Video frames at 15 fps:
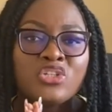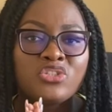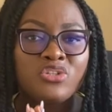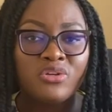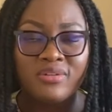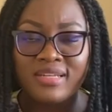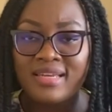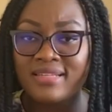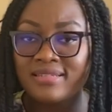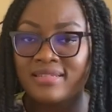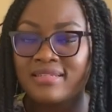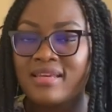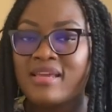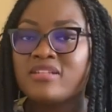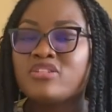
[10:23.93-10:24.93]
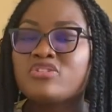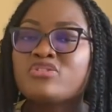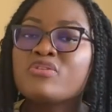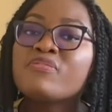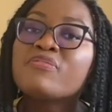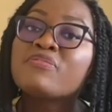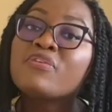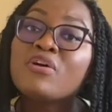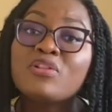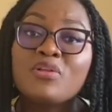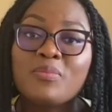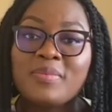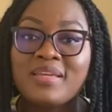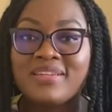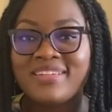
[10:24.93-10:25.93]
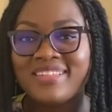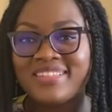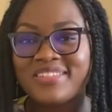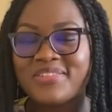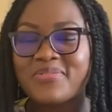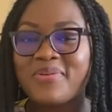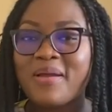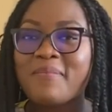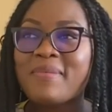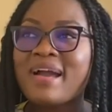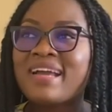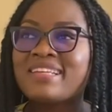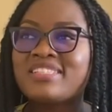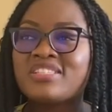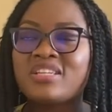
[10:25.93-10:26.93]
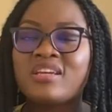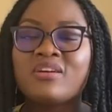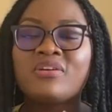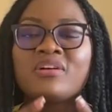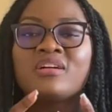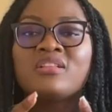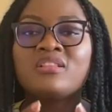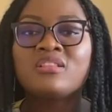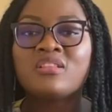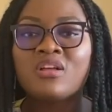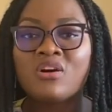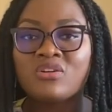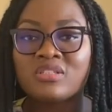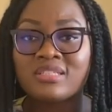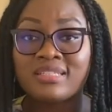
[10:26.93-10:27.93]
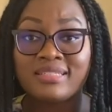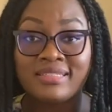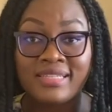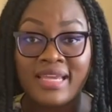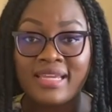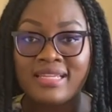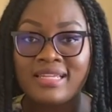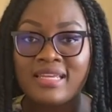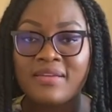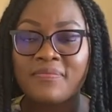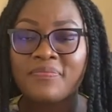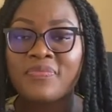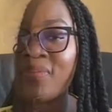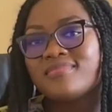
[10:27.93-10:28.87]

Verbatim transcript: Don't hesitate to follow me on Instagram. I share a lot daily.